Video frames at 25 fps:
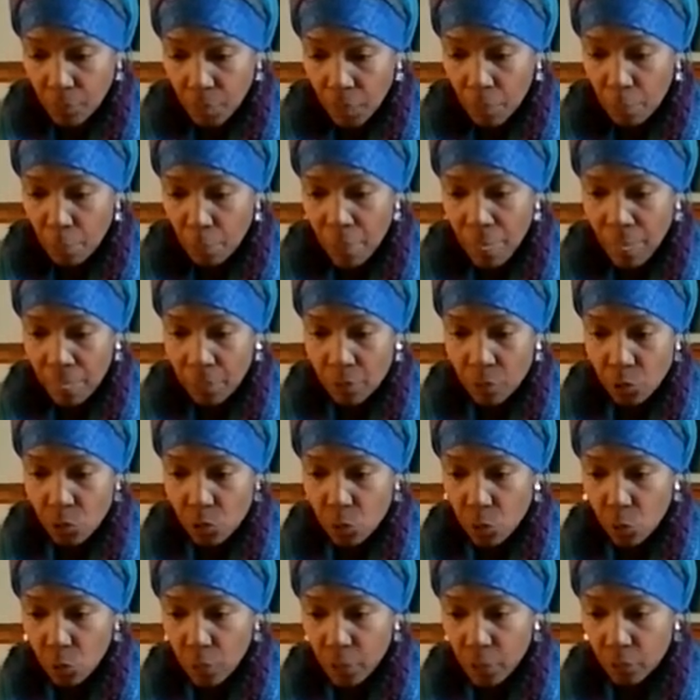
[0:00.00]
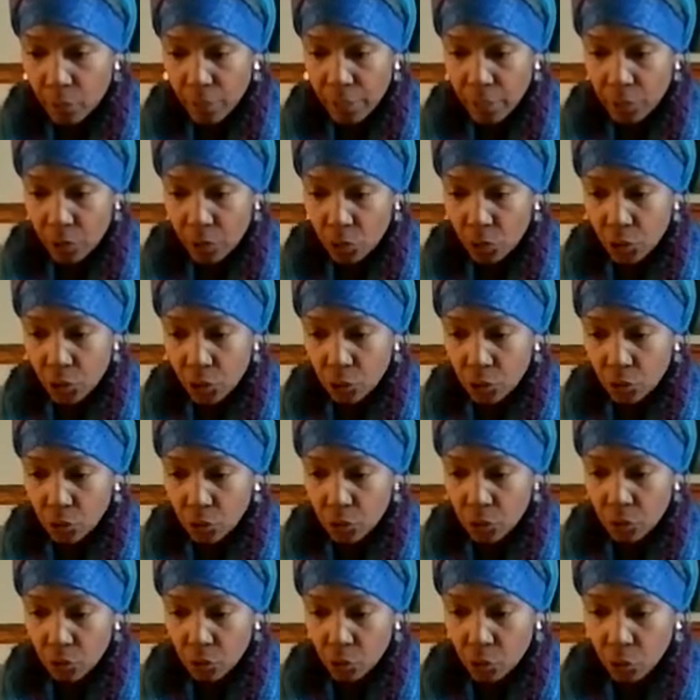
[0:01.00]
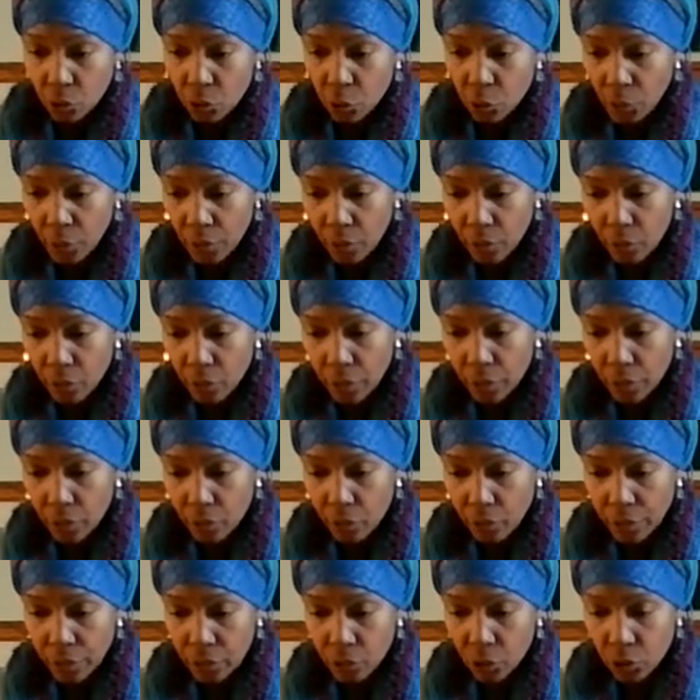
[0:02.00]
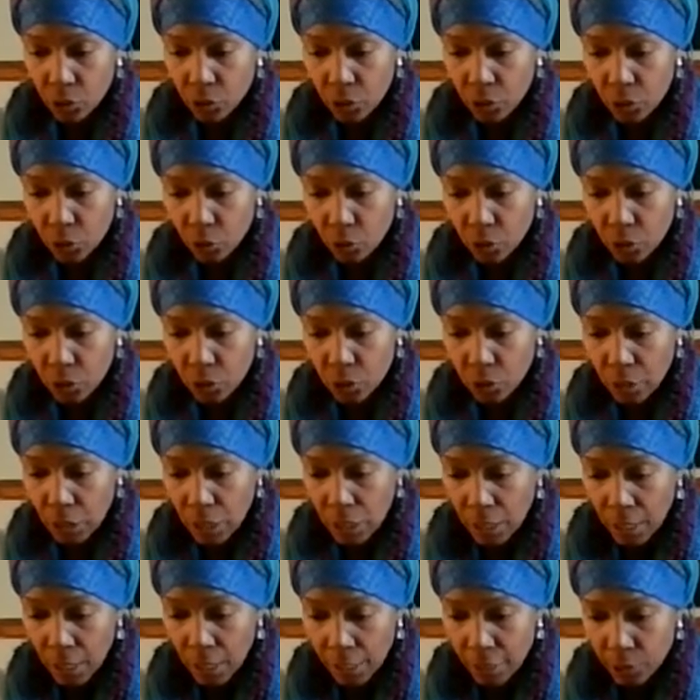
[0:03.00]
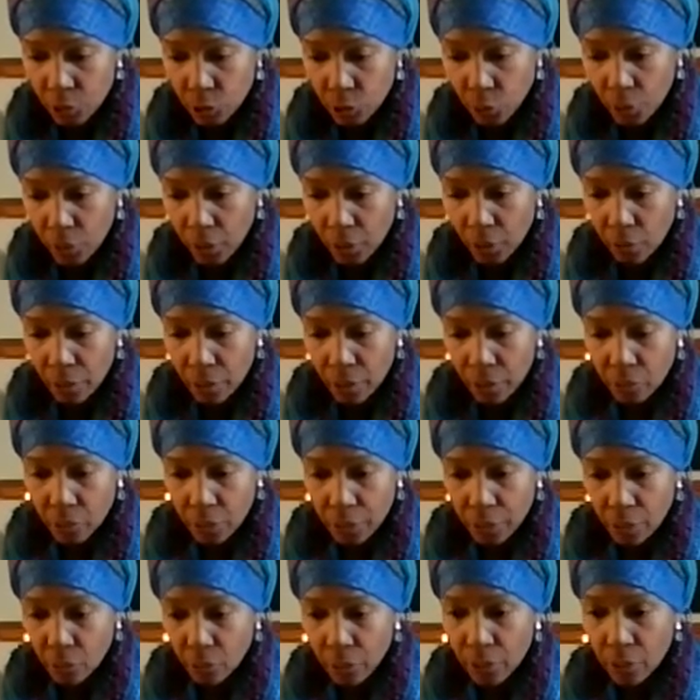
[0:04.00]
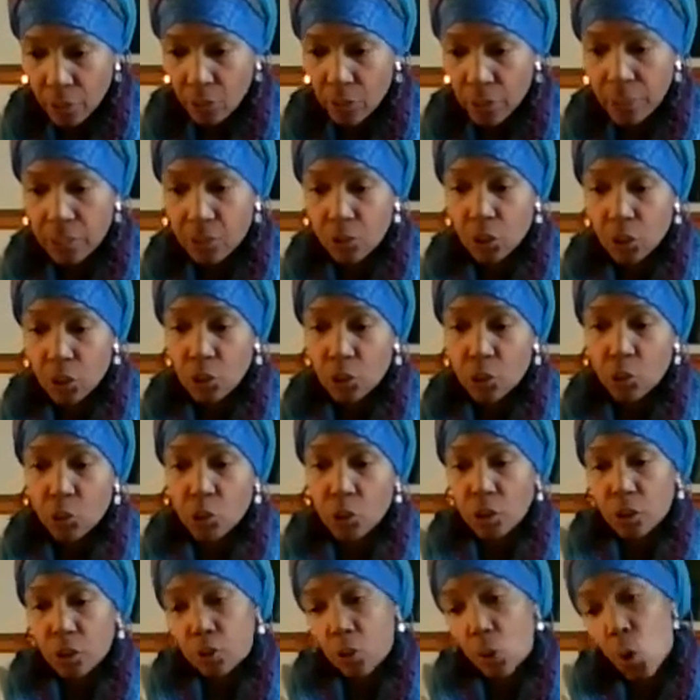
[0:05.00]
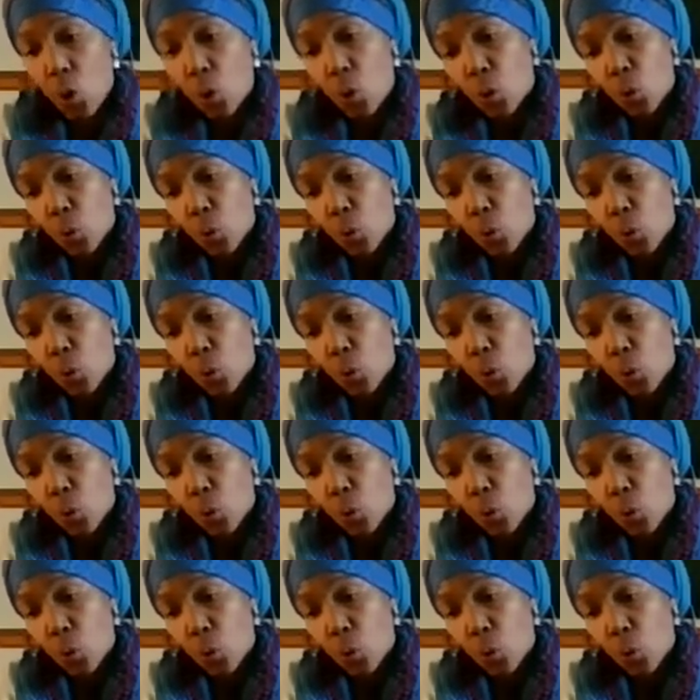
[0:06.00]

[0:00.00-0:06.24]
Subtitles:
It matters to our grandchildren, to our great-grandchildren, and to our great-great-great-grandchildren.